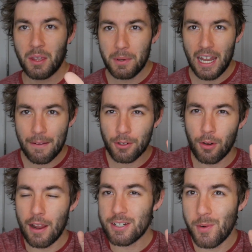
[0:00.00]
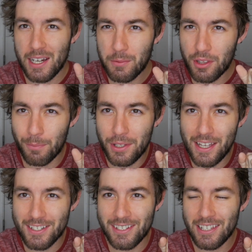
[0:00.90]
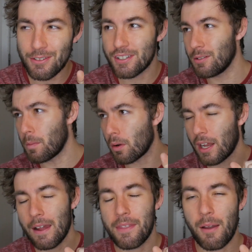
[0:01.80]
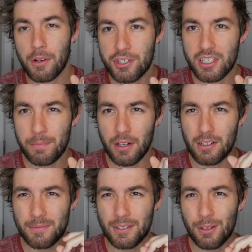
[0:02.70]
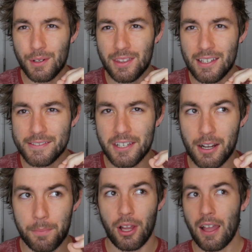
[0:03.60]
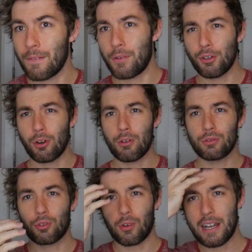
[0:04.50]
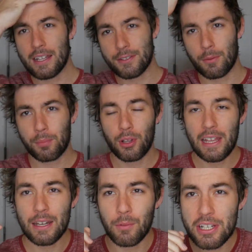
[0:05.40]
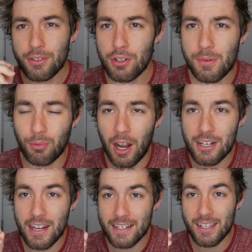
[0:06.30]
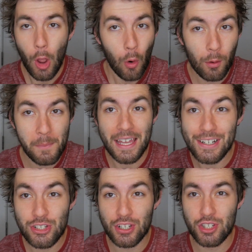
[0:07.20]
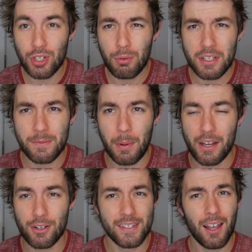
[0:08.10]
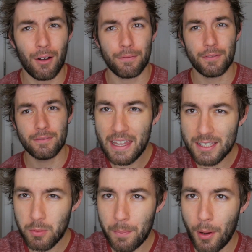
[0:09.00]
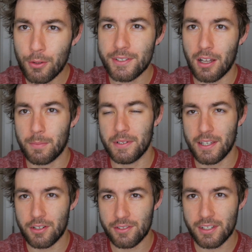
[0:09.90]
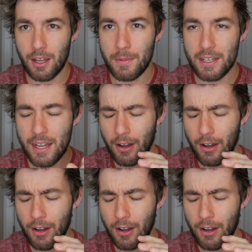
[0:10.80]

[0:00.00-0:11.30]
But after graduating with your PhD, you still won't have that much experience with doing things like applying for your own grants, or planning research projects, or managing students by yourself. And that's where postdoc positions come in.